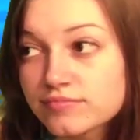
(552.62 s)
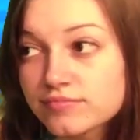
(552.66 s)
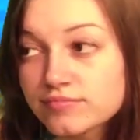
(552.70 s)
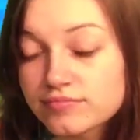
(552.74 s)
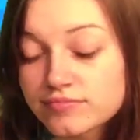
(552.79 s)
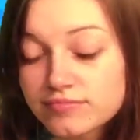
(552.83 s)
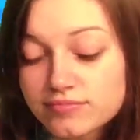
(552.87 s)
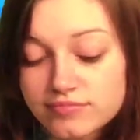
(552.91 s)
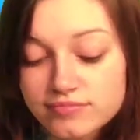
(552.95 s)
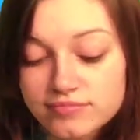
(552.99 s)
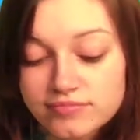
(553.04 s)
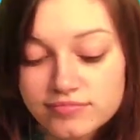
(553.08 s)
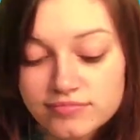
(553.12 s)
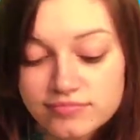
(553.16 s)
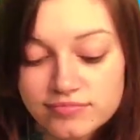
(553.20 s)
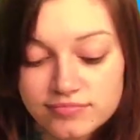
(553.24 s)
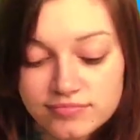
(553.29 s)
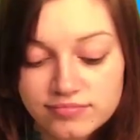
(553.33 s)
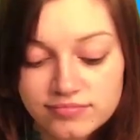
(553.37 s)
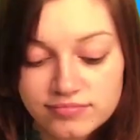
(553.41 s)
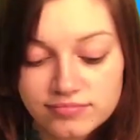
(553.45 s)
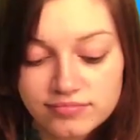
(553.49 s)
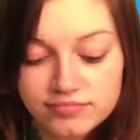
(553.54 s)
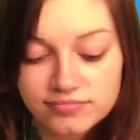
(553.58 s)

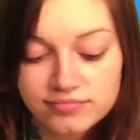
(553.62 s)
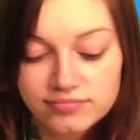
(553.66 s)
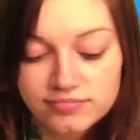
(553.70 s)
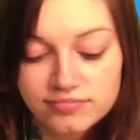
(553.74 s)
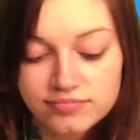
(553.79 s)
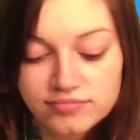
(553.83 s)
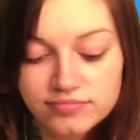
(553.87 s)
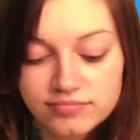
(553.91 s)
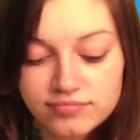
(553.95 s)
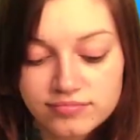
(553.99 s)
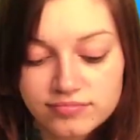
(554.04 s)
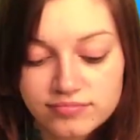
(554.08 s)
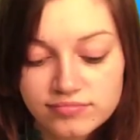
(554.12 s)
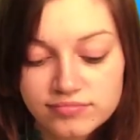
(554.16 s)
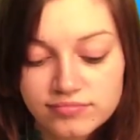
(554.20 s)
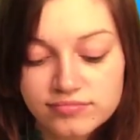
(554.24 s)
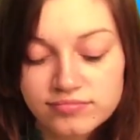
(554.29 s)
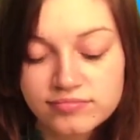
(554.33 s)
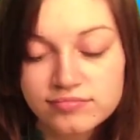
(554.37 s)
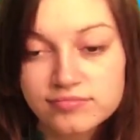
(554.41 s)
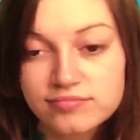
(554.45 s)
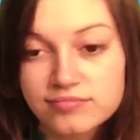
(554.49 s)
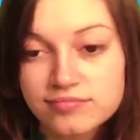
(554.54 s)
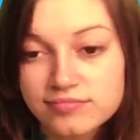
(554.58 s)

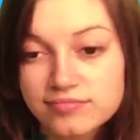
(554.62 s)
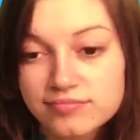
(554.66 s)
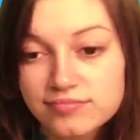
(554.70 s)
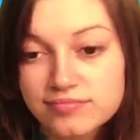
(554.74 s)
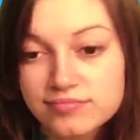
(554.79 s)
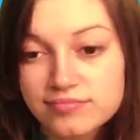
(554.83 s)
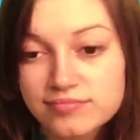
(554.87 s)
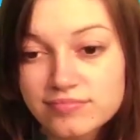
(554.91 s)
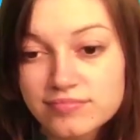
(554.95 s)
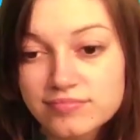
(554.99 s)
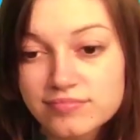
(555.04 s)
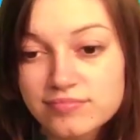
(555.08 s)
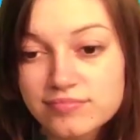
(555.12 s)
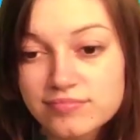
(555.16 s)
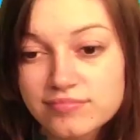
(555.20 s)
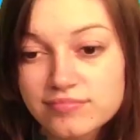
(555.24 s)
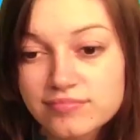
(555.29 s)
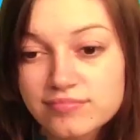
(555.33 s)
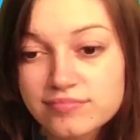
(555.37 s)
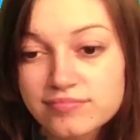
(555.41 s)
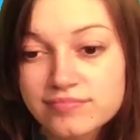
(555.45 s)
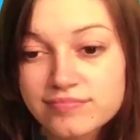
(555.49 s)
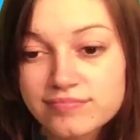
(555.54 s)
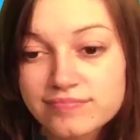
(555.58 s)

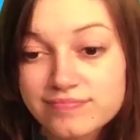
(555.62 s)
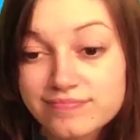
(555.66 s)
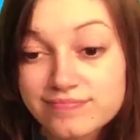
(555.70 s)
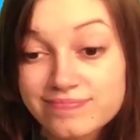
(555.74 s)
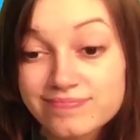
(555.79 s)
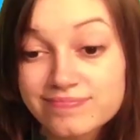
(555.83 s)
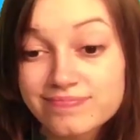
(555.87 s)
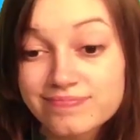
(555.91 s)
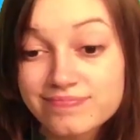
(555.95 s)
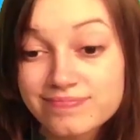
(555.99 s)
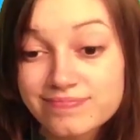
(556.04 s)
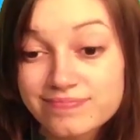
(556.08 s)
No words are spoken by the person on screen.